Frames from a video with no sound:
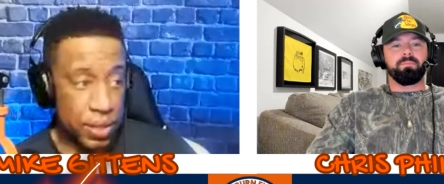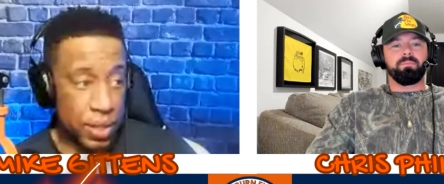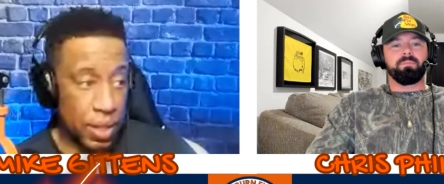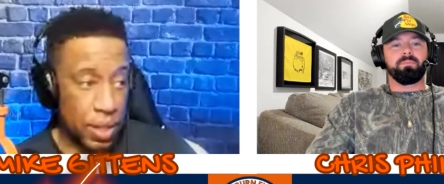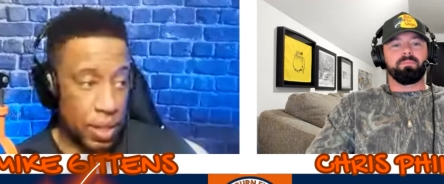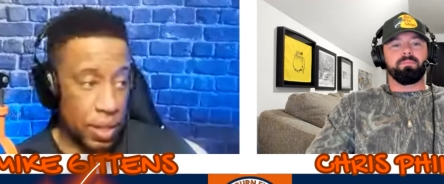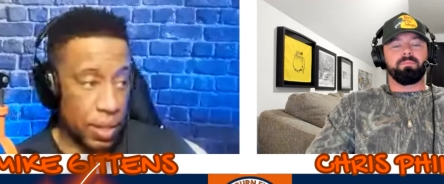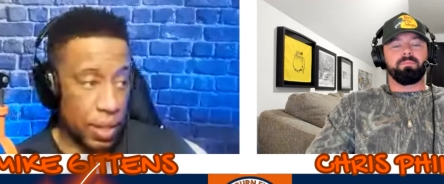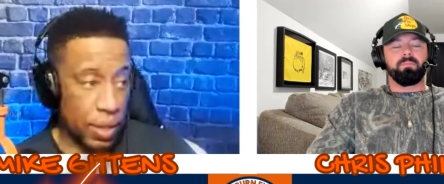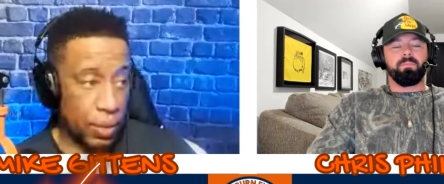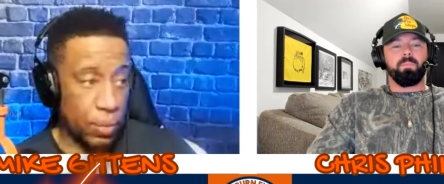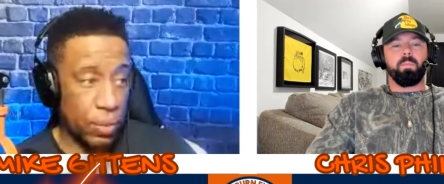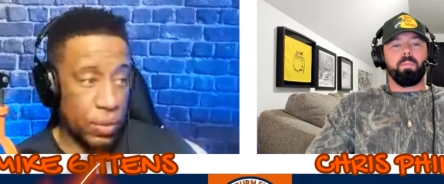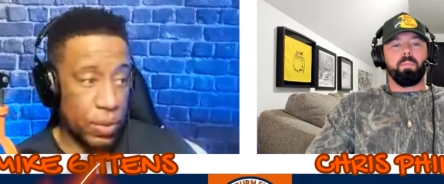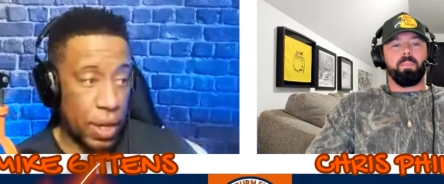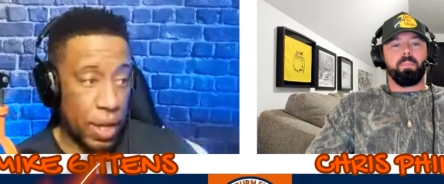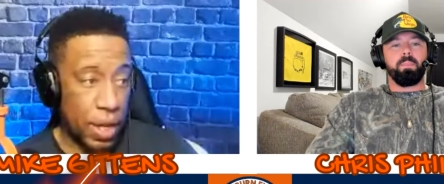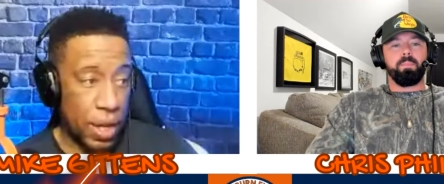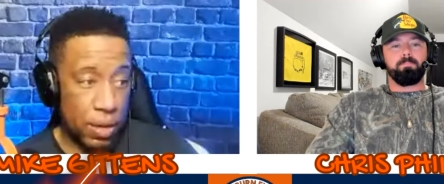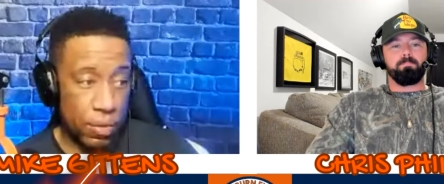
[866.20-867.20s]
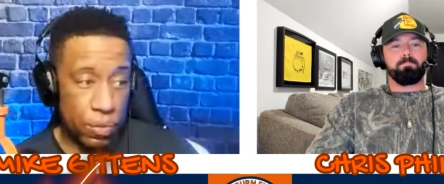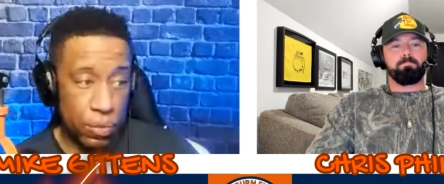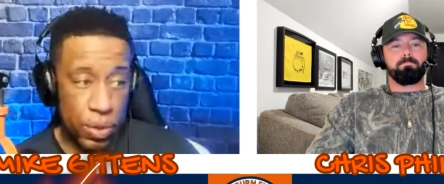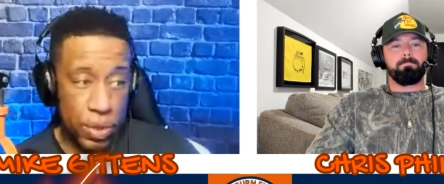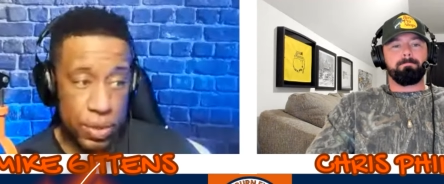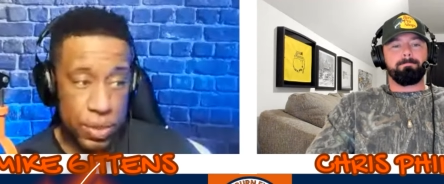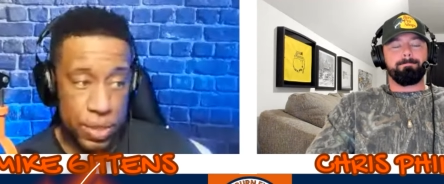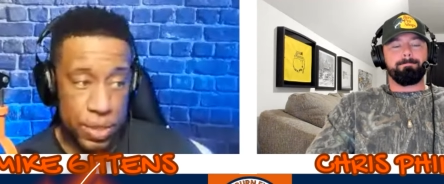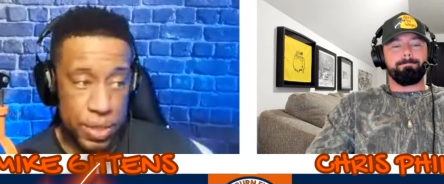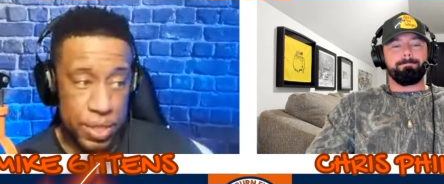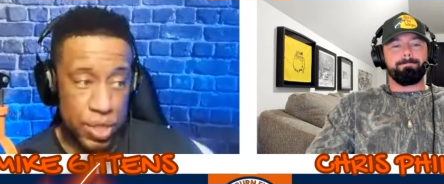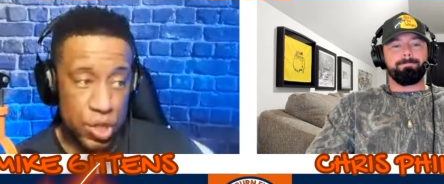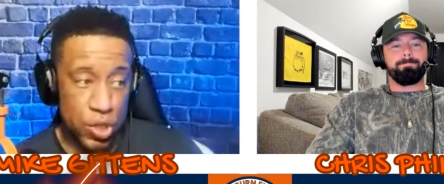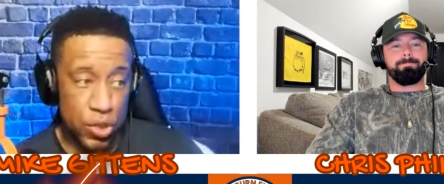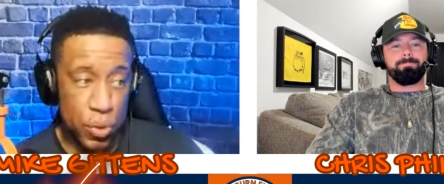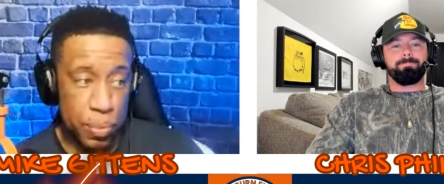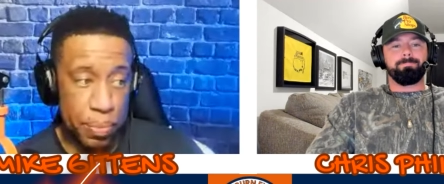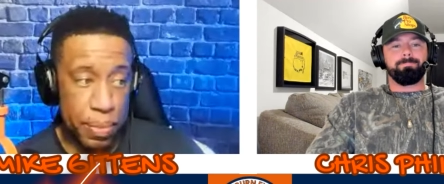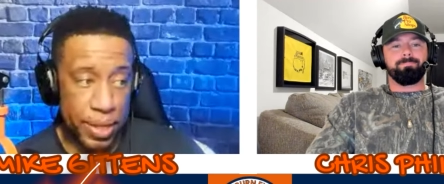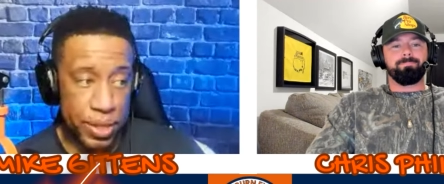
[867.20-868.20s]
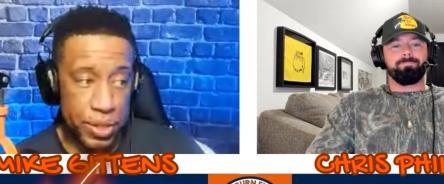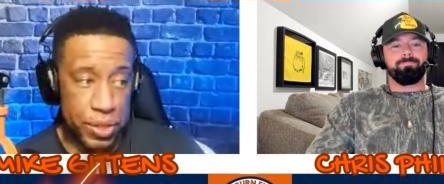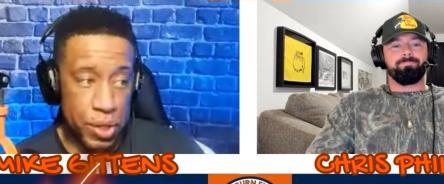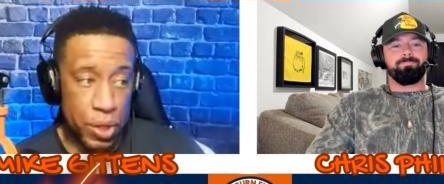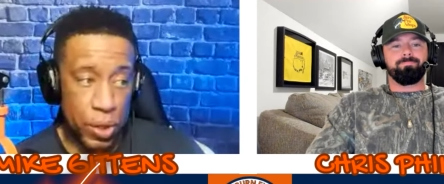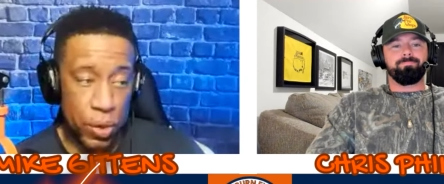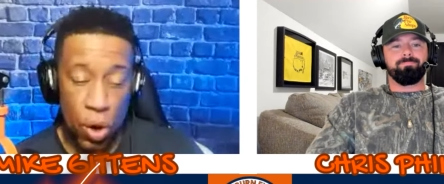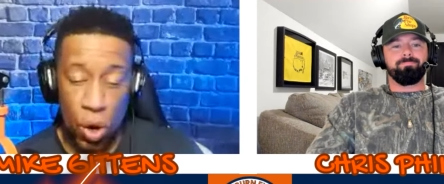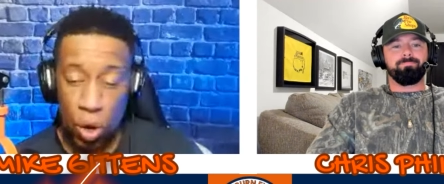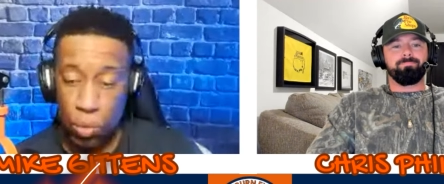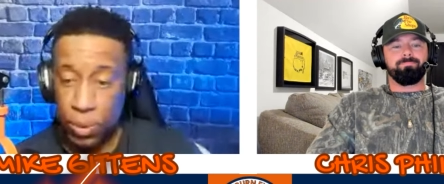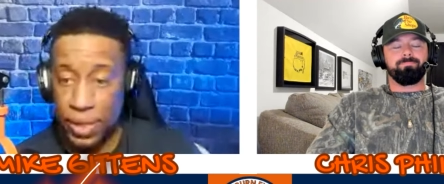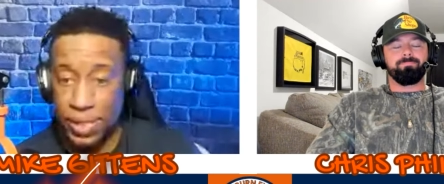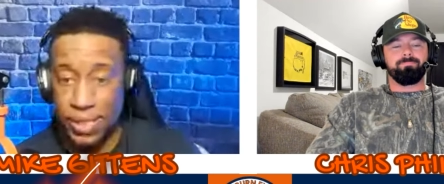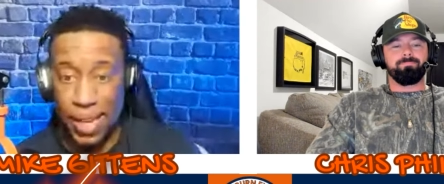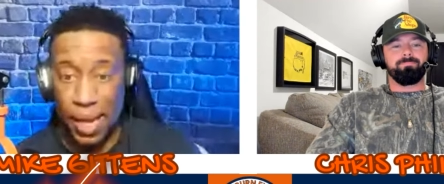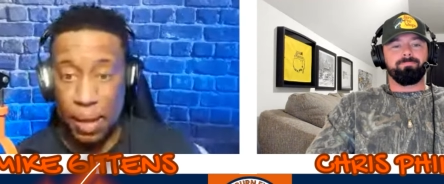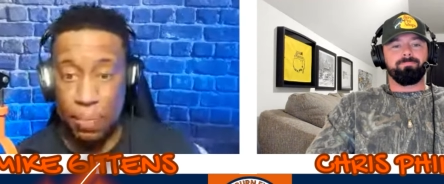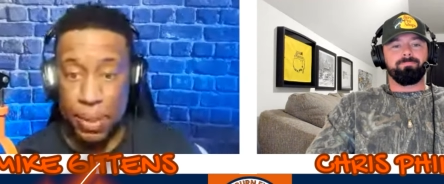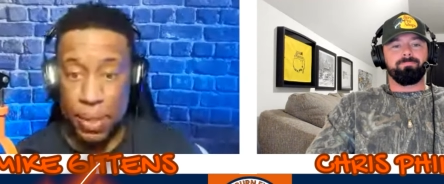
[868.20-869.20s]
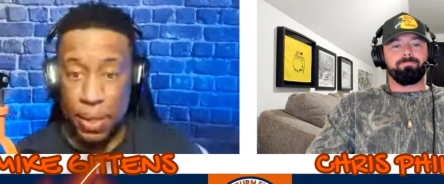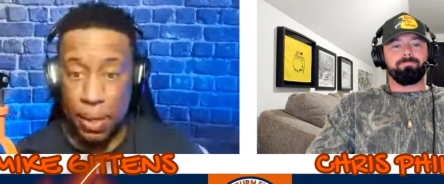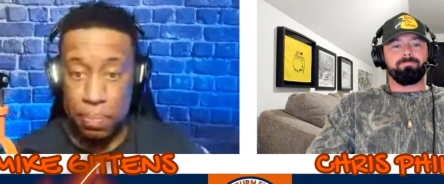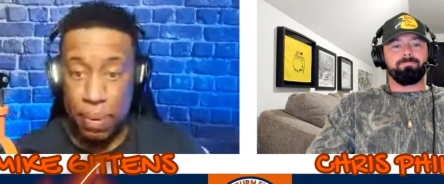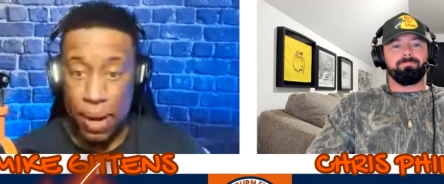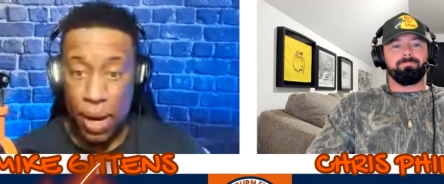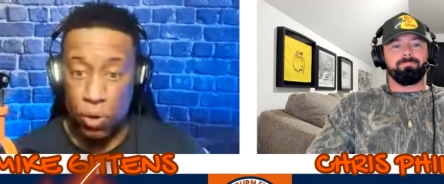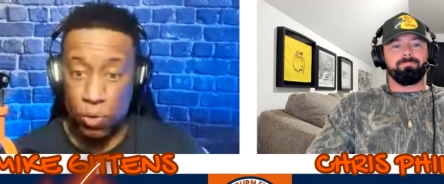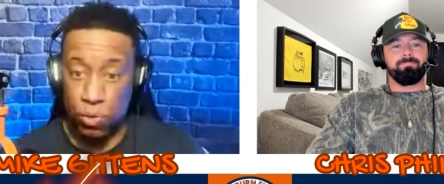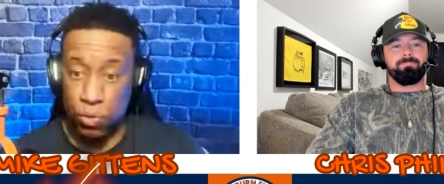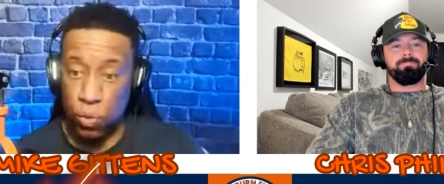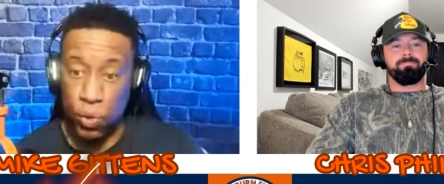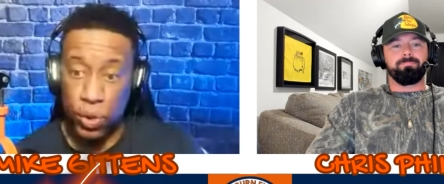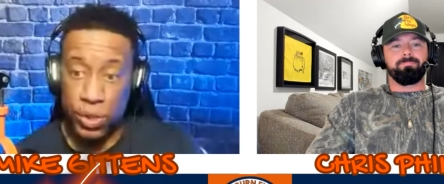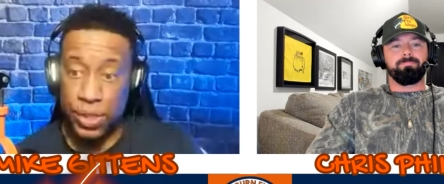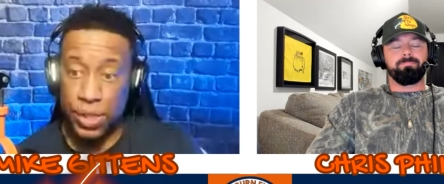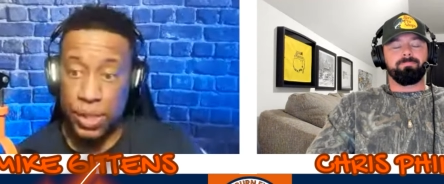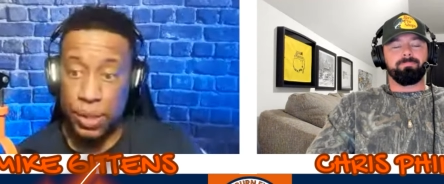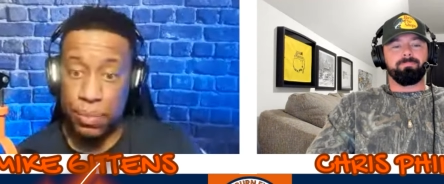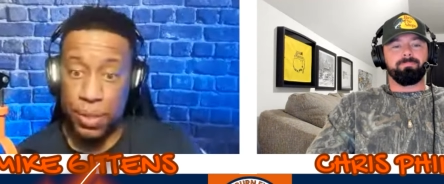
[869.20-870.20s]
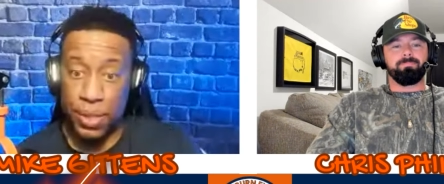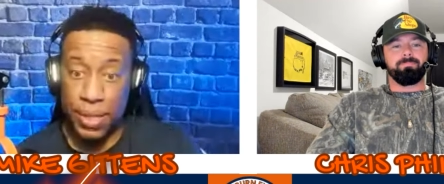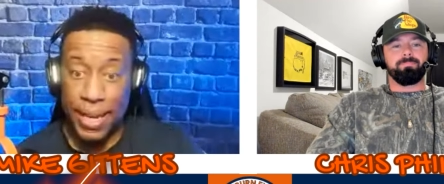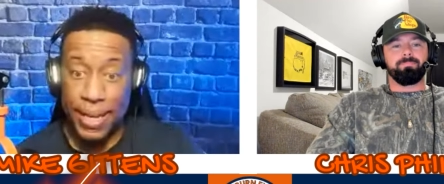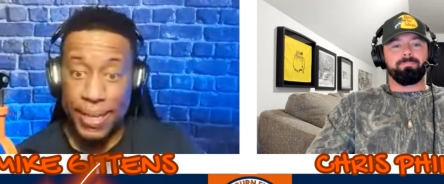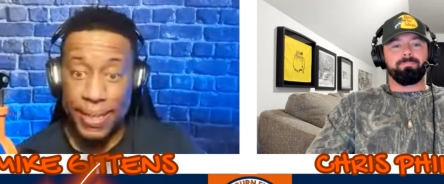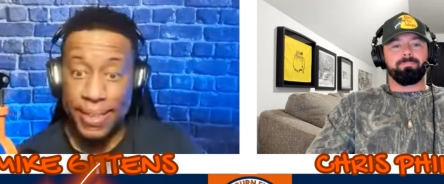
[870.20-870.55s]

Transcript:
Speaker 1: Uh, they will not have won since New Mexico. Auburn has not beat a Power Four team yet